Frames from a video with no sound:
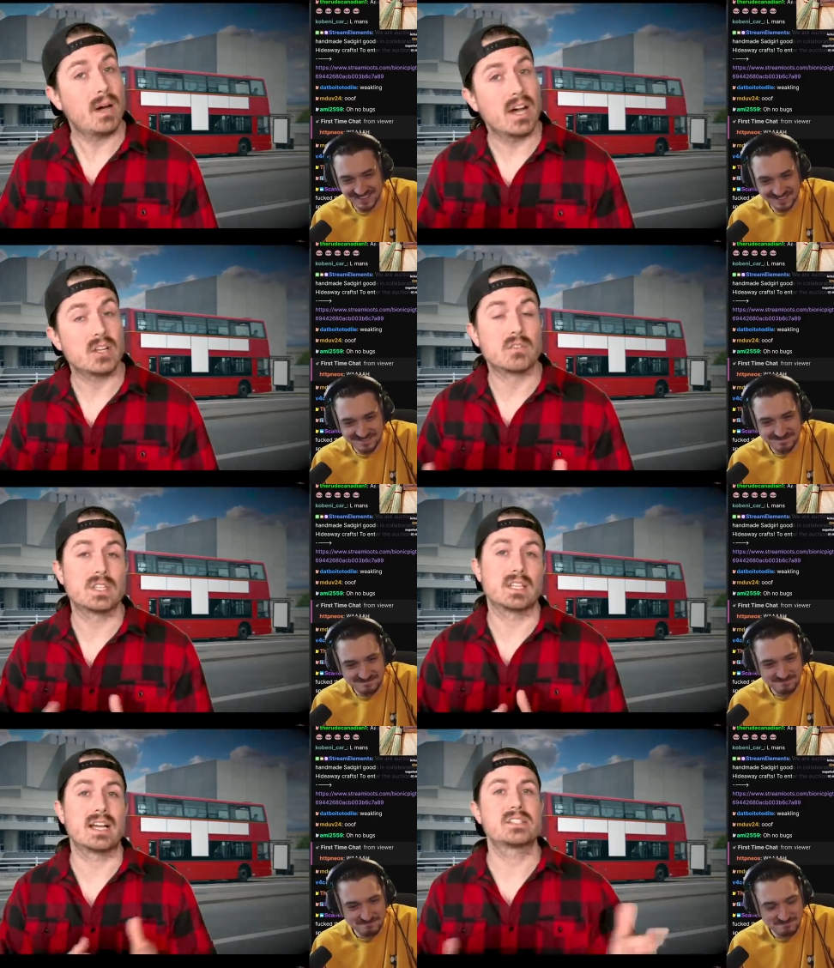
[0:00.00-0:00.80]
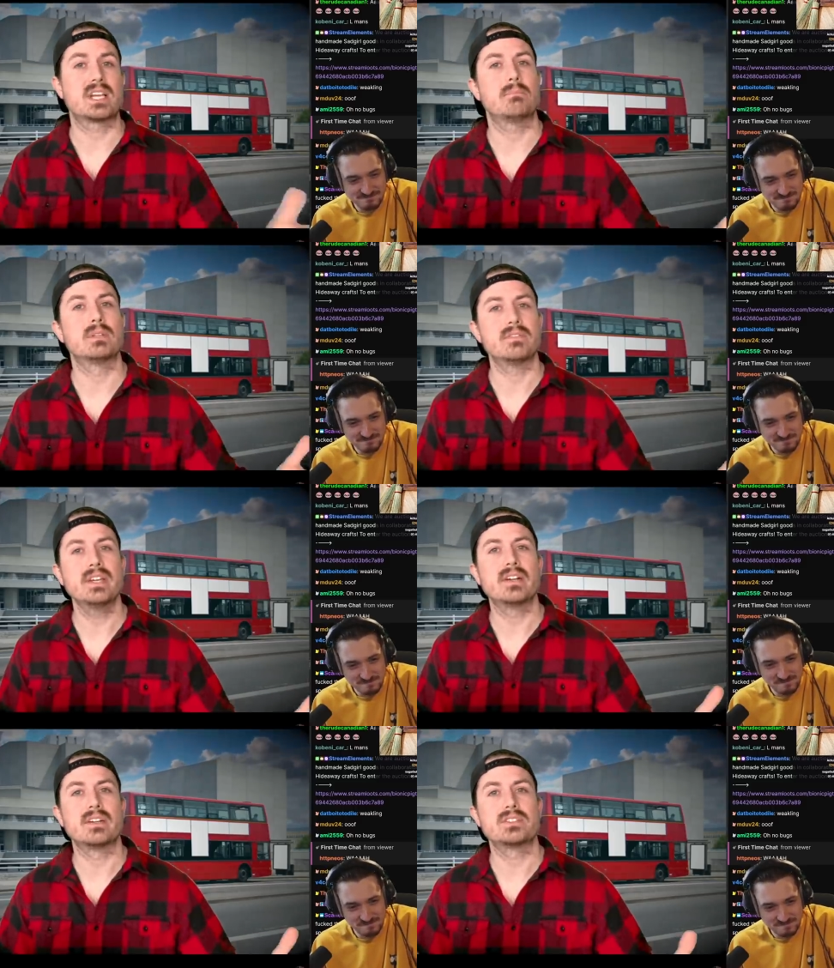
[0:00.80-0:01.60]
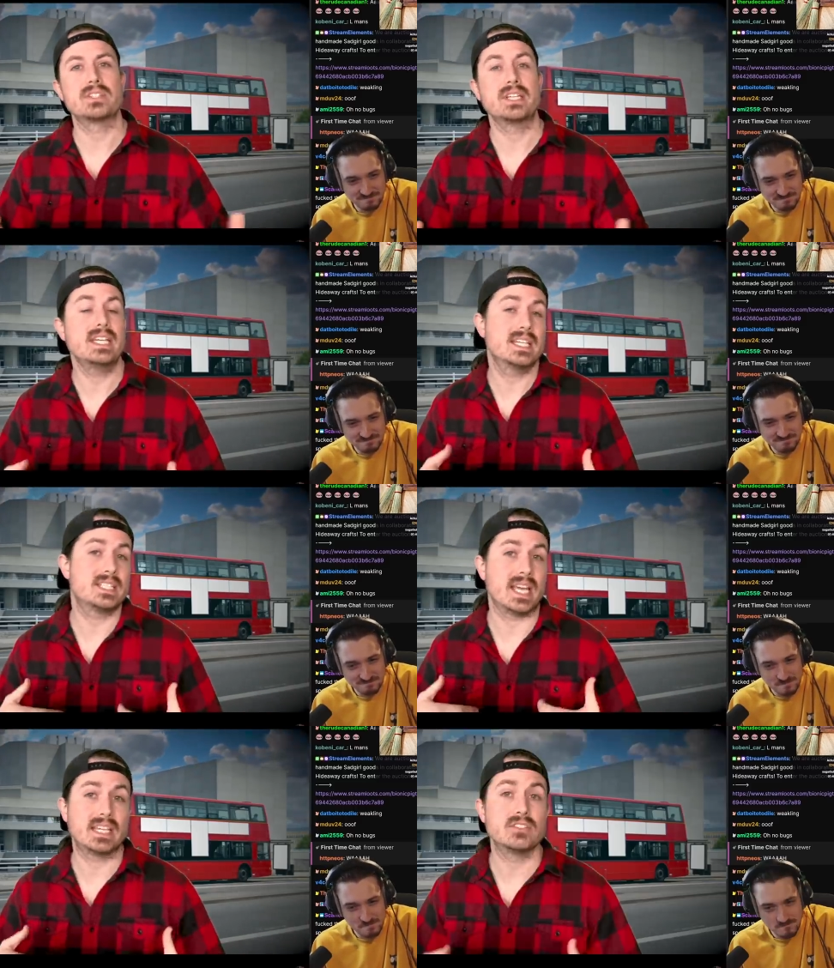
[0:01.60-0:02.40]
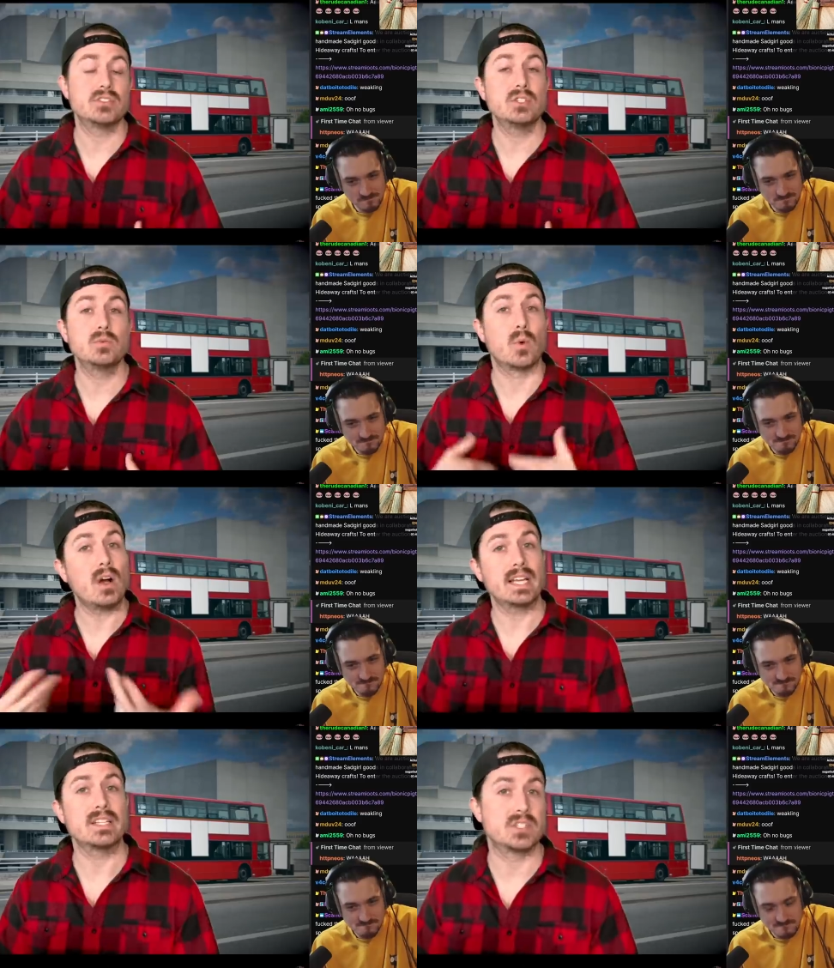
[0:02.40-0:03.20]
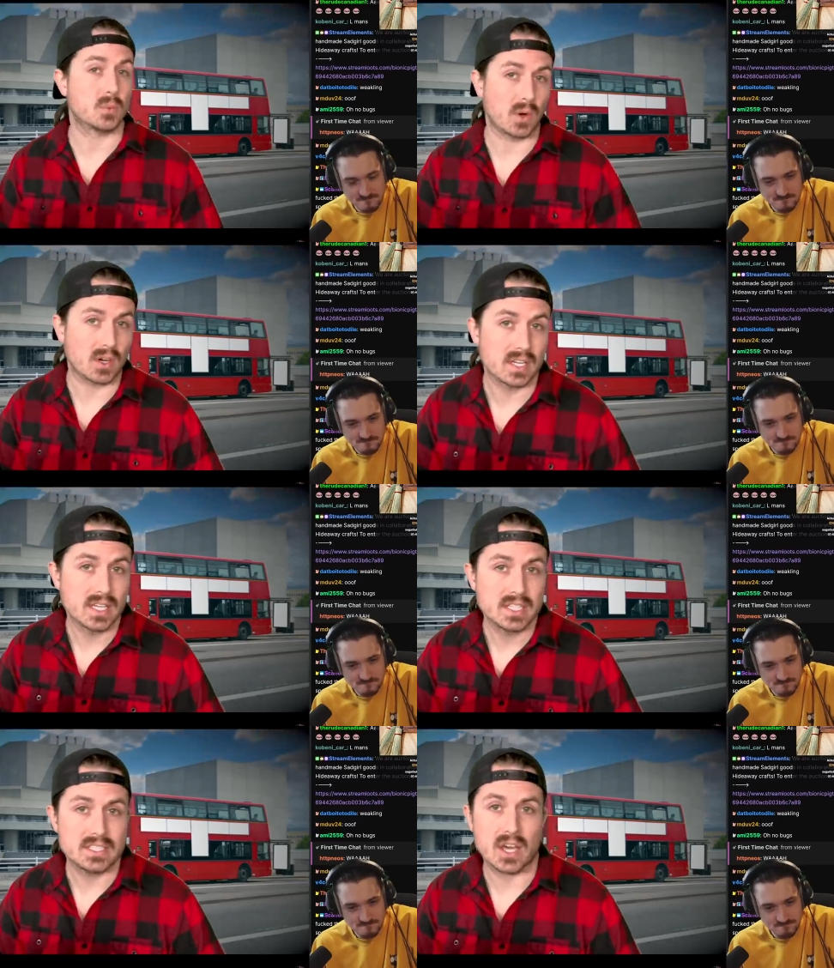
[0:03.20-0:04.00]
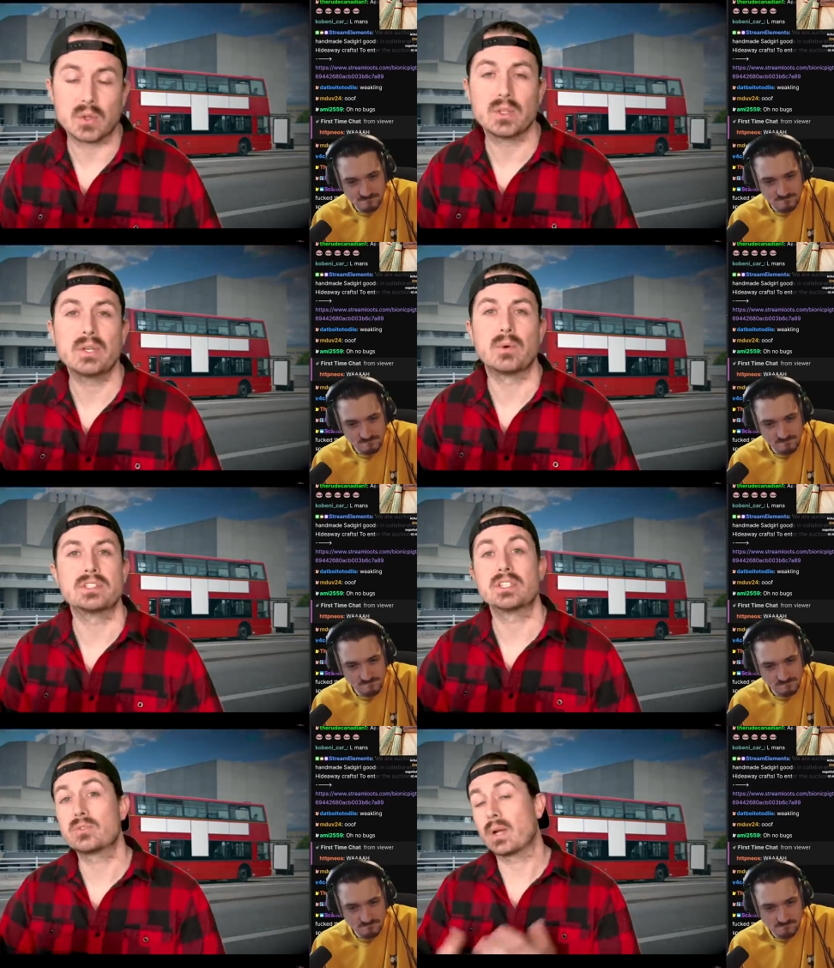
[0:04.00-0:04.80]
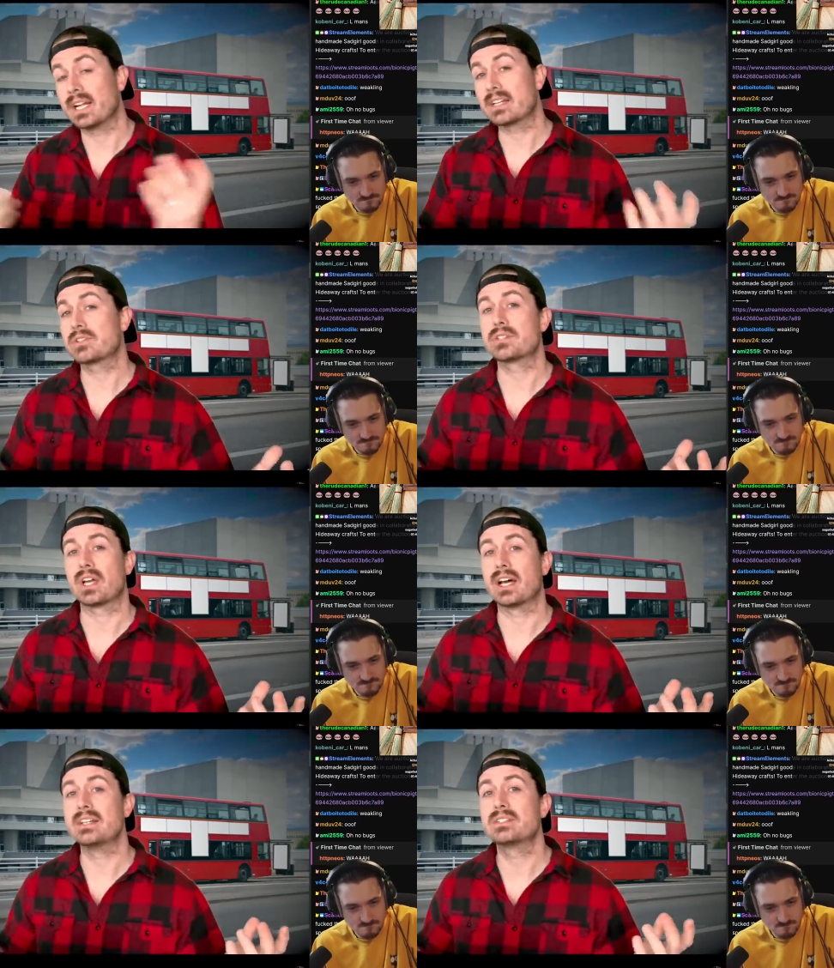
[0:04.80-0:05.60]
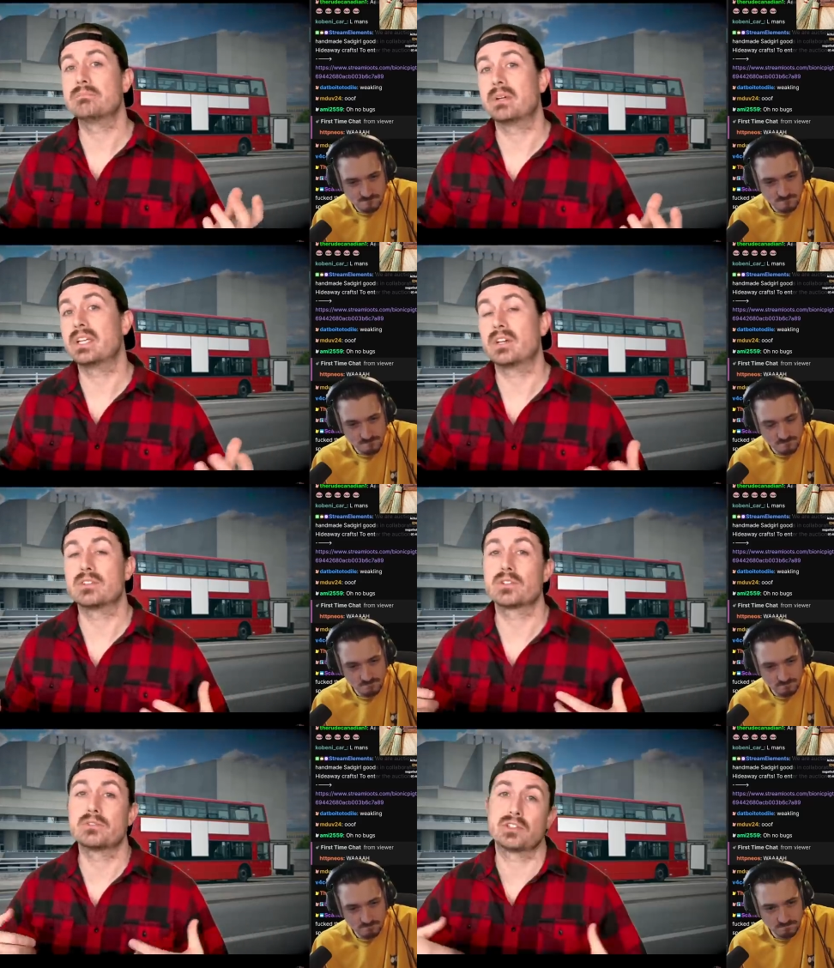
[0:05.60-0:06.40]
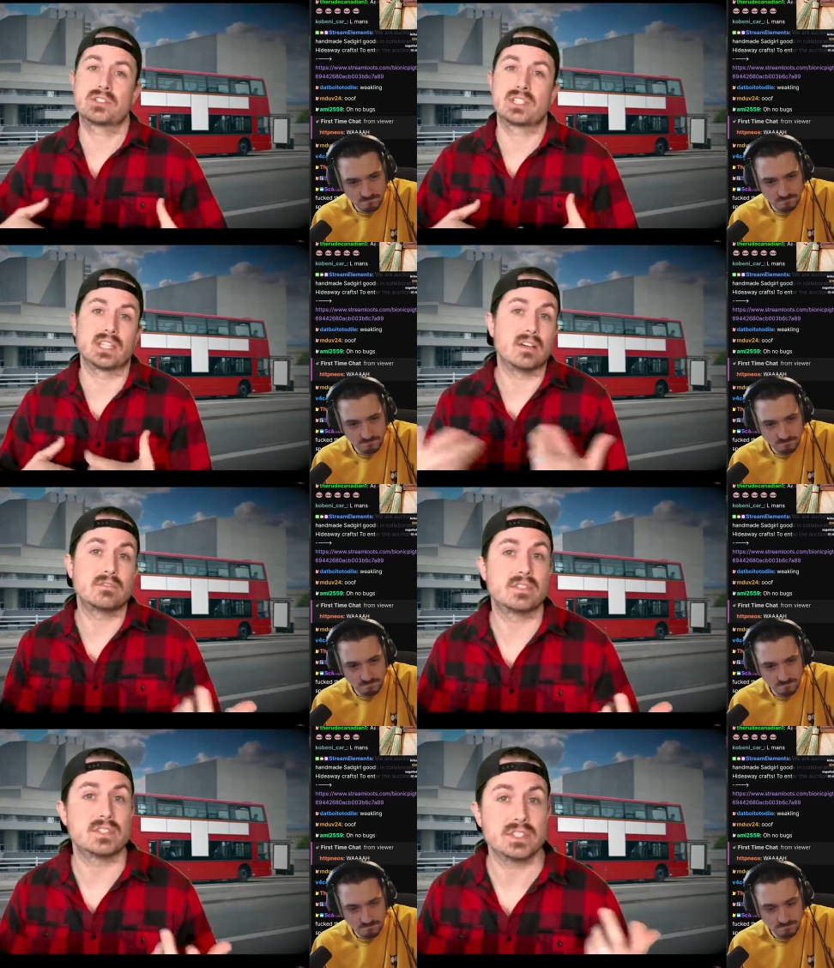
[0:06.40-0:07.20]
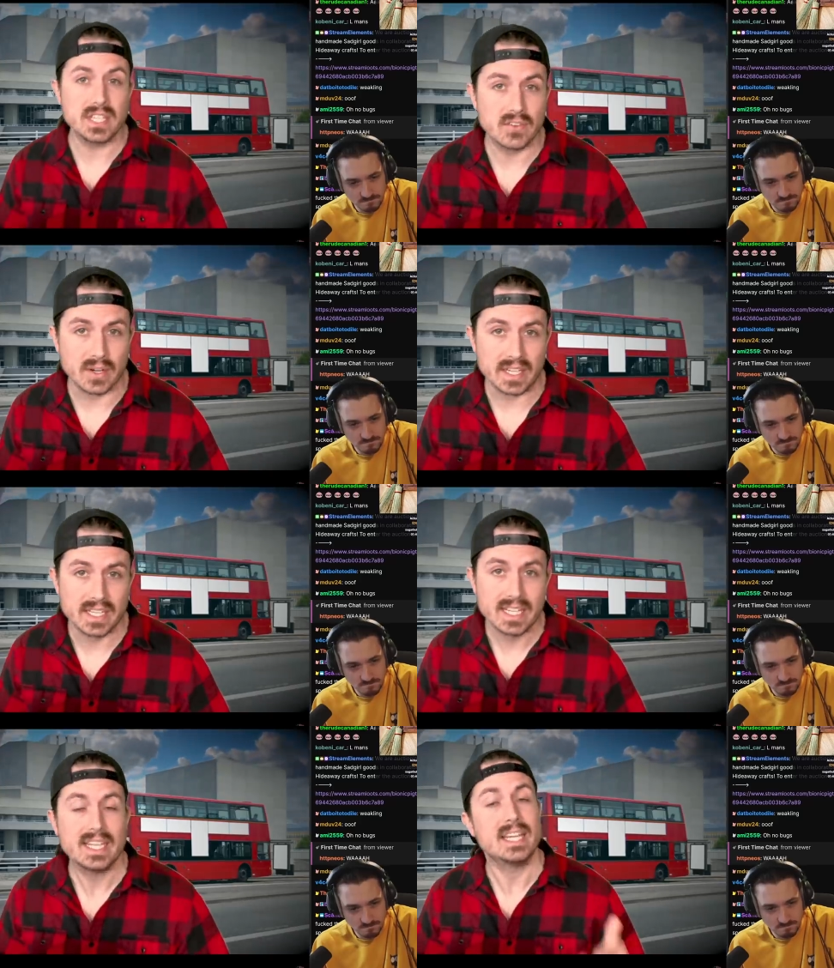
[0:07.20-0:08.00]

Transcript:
Speaker 1: But over the last couple of years, he had taken to walking to work. Not only was it great exercise, but he also just loved the scenery.